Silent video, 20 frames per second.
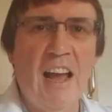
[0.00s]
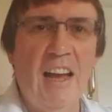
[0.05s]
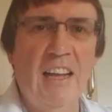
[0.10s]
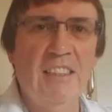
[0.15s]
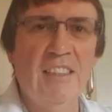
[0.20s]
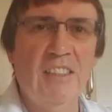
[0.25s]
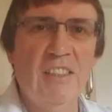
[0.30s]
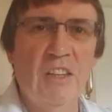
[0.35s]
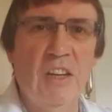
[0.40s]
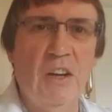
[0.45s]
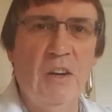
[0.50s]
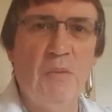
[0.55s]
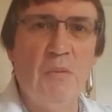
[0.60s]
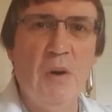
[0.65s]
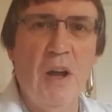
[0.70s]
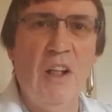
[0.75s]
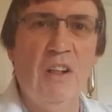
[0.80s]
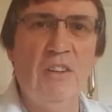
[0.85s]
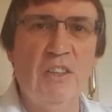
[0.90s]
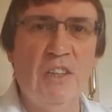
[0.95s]
And
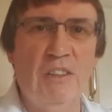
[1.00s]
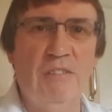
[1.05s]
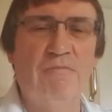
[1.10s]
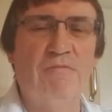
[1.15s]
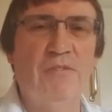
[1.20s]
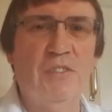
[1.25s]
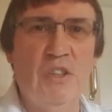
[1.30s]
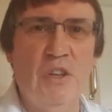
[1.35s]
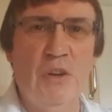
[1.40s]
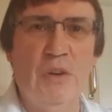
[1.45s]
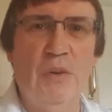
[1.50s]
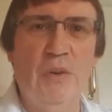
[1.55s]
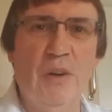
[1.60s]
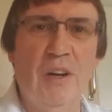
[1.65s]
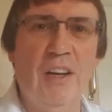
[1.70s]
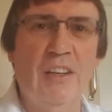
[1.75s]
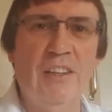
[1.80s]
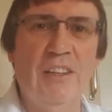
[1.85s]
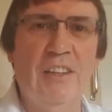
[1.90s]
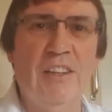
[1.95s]
welcome to
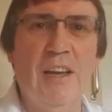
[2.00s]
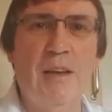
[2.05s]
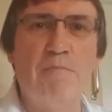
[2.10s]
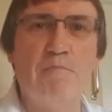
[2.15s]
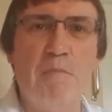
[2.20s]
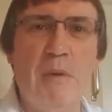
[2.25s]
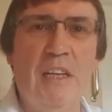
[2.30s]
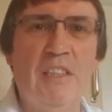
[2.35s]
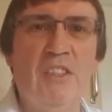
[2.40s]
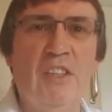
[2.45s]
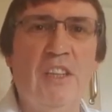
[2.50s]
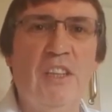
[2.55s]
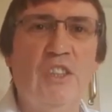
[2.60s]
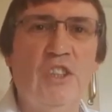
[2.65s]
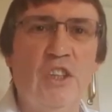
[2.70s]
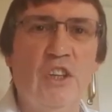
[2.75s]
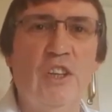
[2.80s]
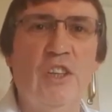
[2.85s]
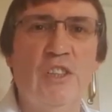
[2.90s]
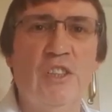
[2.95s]
another Messy
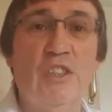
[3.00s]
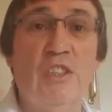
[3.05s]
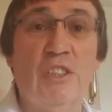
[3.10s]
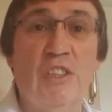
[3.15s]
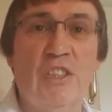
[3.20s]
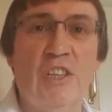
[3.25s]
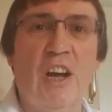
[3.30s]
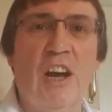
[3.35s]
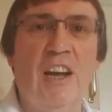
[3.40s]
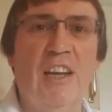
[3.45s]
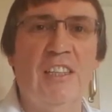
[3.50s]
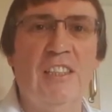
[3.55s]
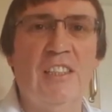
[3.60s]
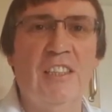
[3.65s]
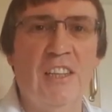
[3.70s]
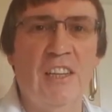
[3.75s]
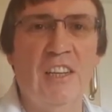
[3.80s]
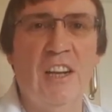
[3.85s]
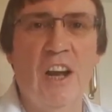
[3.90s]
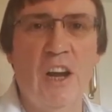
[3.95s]
Church to
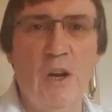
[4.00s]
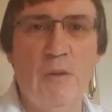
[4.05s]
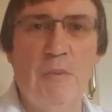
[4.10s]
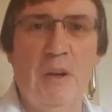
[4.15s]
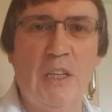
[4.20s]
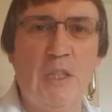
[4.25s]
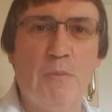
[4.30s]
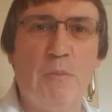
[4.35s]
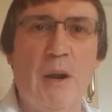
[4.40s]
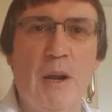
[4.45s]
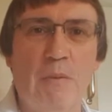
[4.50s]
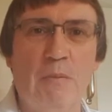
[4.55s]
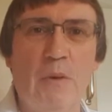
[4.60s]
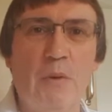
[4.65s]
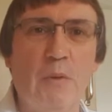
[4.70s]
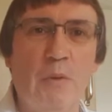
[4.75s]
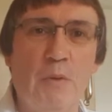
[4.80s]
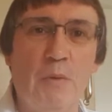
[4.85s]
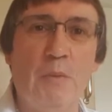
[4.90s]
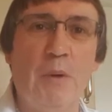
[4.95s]
Science at Home
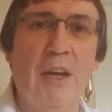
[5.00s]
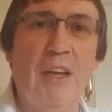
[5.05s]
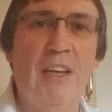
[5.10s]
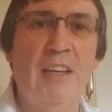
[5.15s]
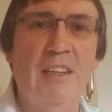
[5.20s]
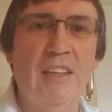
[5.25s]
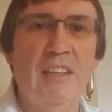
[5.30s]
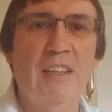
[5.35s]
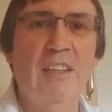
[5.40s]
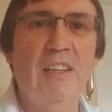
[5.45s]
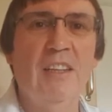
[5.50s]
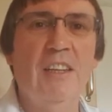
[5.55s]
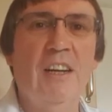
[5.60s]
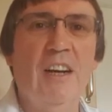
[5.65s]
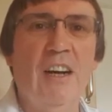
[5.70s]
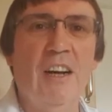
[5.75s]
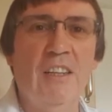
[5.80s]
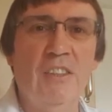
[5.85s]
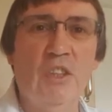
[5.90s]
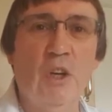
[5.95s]
experiment with me,
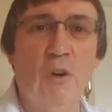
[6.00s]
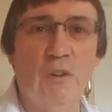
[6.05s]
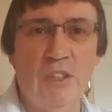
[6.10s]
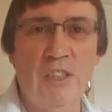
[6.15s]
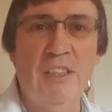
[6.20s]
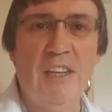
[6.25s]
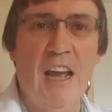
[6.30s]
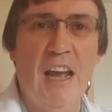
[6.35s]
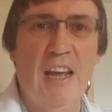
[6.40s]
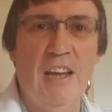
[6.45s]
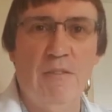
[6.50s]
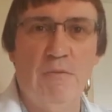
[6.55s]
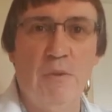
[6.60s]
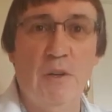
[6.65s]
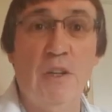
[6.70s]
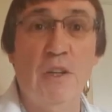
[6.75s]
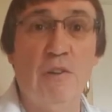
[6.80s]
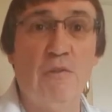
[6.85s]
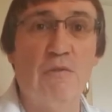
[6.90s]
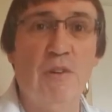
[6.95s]
Dr. Dave.
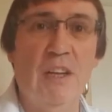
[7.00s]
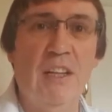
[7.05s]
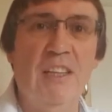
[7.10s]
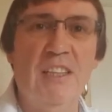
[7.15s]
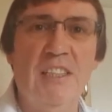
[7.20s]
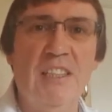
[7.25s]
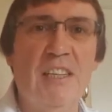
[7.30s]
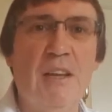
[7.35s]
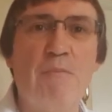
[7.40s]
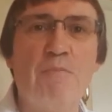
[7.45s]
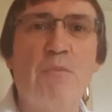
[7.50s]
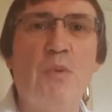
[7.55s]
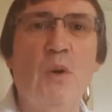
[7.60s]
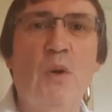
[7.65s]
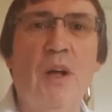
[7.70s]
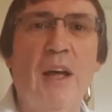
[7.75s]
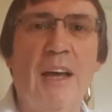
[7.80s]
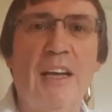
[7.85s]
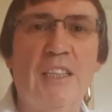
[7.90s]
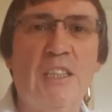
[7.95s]
We've got a really
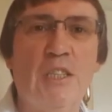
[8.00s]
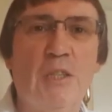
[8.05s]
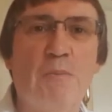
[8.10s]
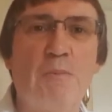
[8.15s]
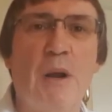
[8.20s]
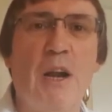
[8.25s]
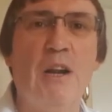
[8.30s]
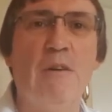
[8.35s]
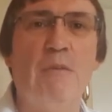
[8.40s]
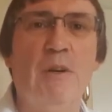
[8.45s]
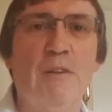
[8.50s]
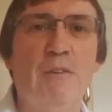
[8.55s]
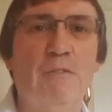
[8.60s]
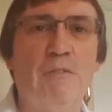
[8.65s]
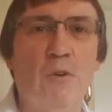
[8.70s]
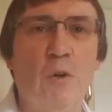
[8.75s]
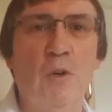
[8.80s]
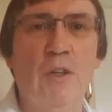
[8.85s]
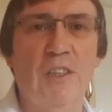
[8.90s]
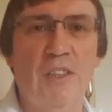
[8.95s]
simple
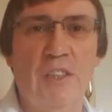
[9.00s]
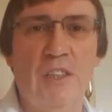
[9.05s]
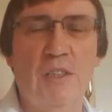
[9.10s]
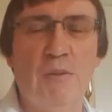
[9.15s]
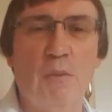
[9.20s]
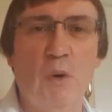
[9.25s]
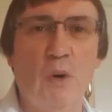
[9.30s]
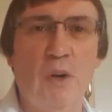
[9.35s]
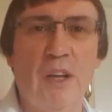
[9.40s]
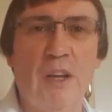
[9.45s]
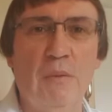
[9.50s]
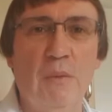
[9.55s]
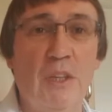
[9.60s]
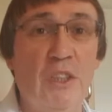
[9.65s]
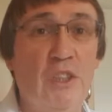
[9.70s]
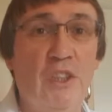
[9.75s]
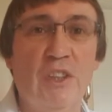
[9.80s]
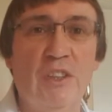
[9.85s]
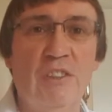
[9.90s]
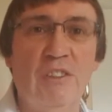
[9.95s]
experiment for you this morning,
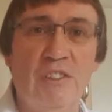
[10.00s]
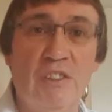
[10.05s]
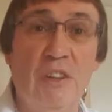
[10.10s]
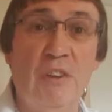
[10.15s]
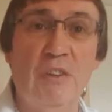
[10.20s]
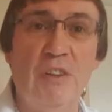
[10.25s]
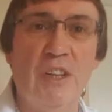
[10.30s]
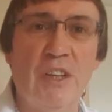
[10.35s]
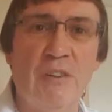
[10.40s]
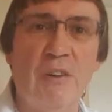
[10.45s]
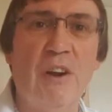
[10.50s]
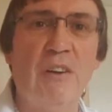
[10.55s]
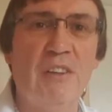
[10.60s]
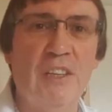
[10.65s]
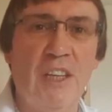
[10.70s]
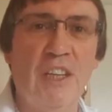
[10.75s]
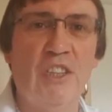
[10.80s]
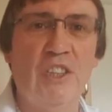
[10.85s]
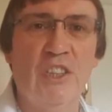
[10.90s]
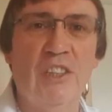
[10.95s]
which you can do in your own
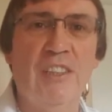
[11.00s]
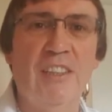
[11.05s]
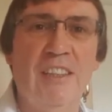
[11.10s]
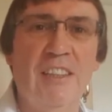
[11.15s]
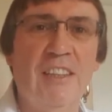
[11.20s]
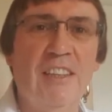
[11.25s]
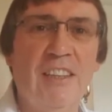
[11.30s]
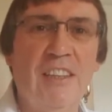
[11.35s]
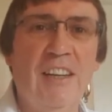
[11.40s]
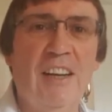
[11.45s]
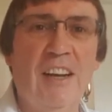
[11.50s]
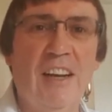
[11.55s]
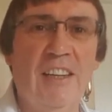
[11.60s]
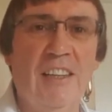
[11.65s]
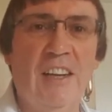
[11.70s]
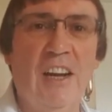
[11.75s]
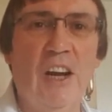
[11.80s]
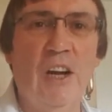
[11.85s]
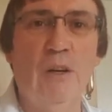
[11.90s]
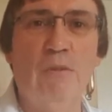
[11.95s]
kitchen
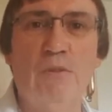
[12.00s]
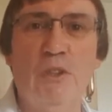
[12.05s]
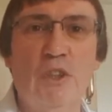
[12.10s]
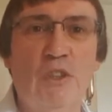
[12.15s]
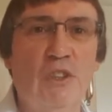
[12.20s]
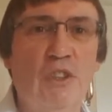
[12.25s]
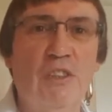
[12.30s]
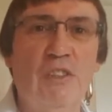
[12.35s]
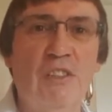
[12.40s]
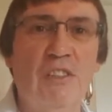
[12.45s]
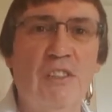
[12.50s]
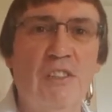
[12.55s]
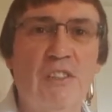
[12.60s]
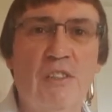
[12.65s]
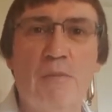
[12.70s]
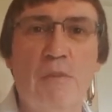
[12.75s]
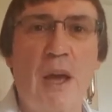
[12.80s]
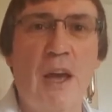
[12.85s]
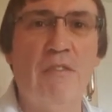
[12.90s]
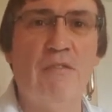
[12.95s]
at home, just using
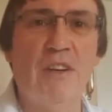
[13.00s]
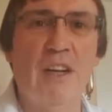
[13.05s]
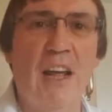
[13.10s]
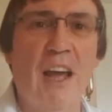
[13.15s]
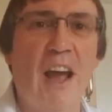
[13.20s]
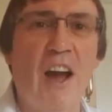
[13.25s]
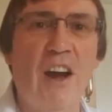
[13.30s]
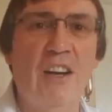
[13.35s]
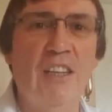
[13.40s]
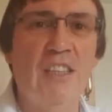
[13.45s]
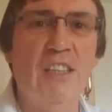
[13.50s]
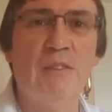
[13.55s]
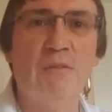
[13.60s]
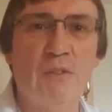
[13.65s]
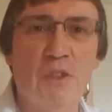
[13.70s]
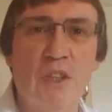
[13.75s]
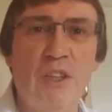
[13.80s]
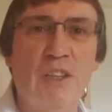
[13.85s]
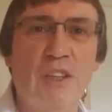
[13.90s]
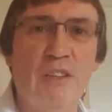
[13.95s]
some everyday
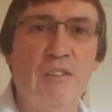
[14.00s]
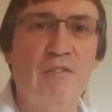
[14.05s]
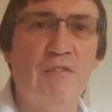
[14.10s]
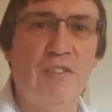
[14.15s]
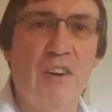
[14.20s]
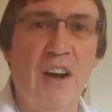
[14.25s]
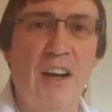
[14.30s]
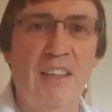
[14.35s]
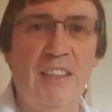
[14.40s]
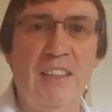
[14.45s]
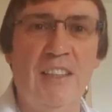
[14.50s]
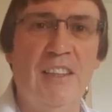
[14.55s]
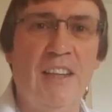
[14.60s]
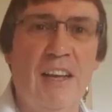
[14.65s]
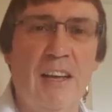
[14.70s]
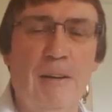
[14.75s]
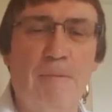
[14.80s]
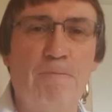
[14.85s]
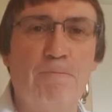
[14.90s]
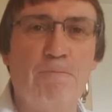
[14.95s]
items that you can find in
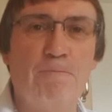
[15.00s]
there.